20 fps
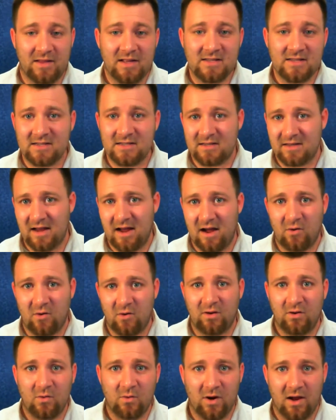That's how
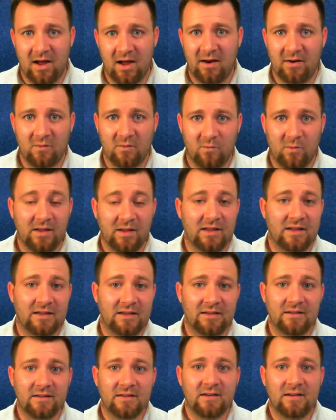you and I
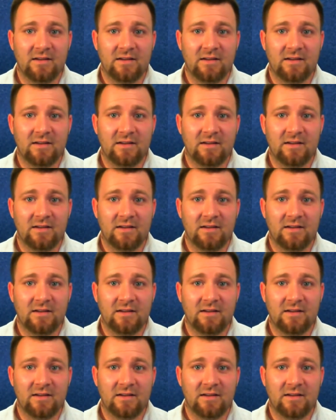really